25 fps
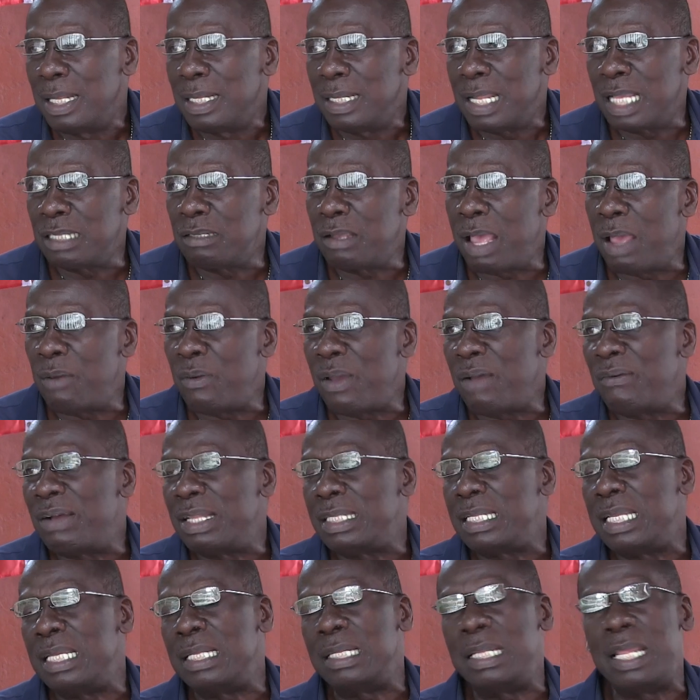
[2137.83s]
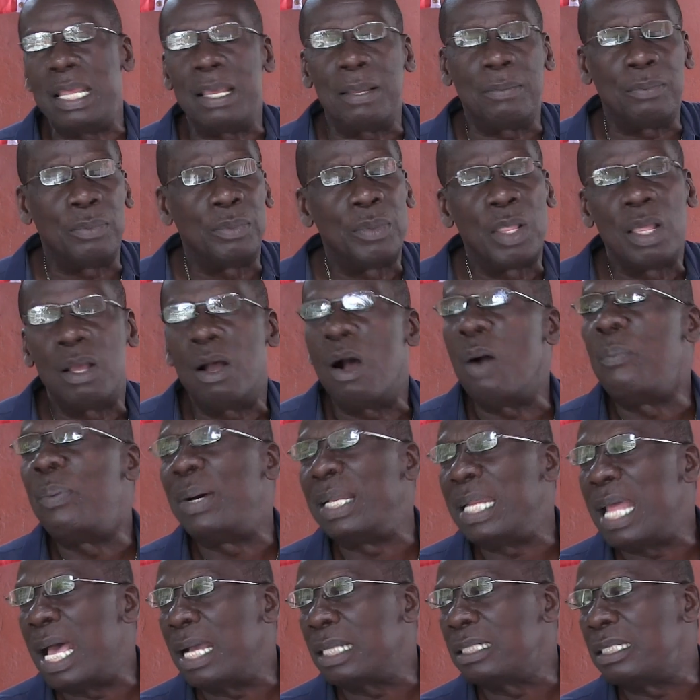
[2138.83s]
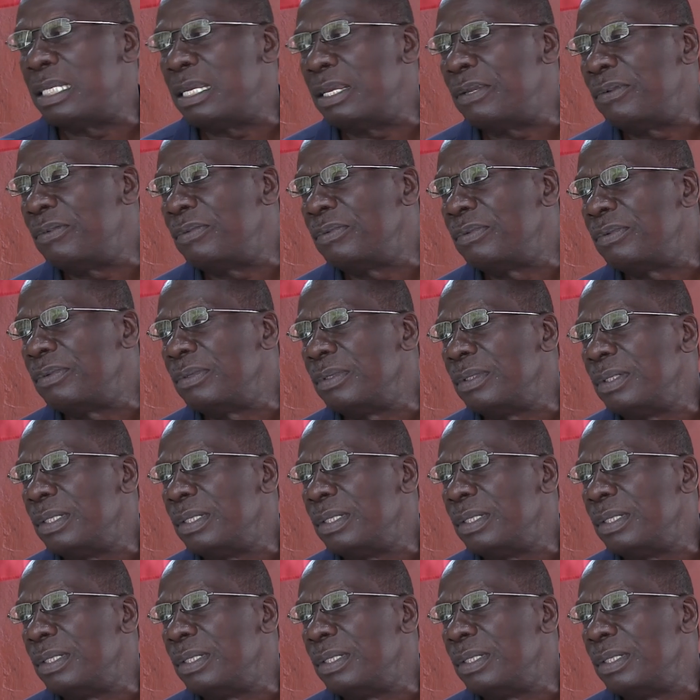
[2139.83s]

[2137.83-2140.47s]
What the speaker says: That's why we have a thing named Up and Active,